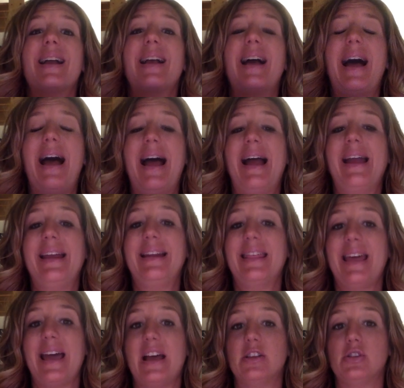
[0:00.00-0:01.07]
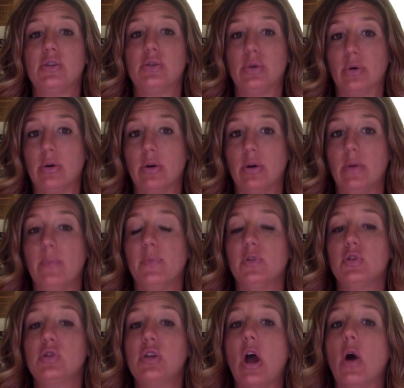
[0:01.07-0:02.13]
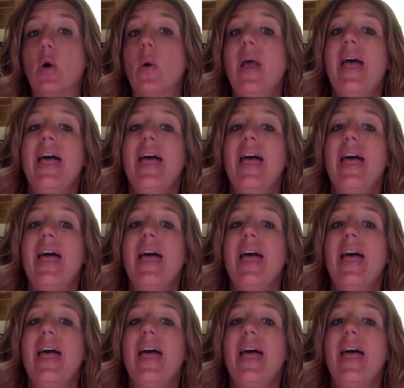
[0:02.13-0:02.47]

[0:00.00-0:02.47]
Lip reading: hide that circle. So